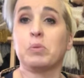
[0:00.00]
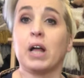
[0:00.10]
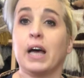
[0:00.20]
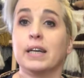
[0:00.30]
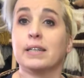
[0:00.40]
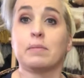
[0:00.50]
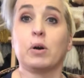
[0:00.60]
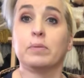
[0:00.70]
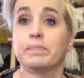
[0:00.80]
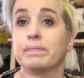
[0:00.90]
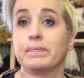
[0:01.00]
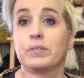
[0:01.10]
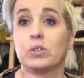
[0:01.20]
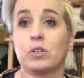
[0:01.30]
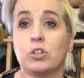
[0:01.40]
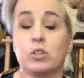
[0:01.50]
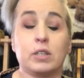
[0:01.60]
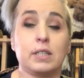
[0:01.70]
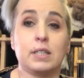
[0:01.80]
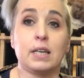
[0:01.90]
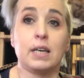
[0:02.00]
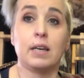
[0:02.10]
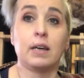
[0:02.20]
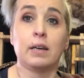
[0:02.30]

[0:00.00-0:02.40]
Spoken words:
plying demo so that you could see